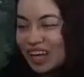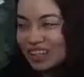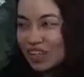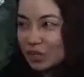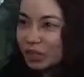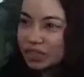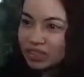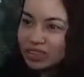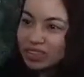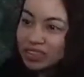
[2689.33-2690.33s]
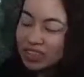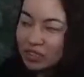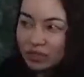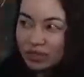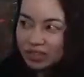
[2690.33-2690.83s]
That name.
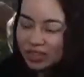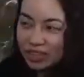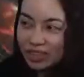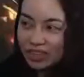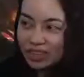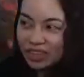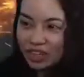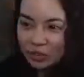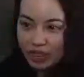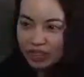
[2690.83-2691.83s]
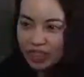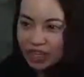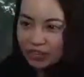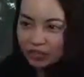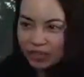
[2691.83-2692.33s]
Even the enemies
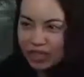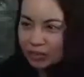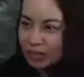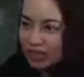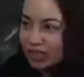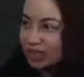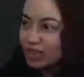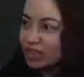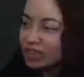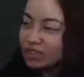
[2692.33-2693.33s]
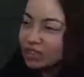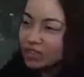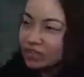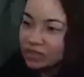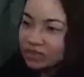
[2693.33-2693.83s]
have names like this.
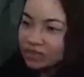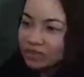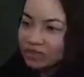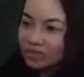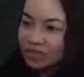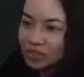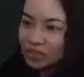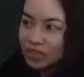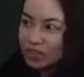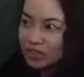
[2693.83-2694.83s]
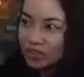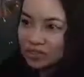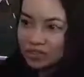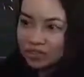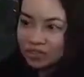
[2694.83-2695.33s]
Just a thing.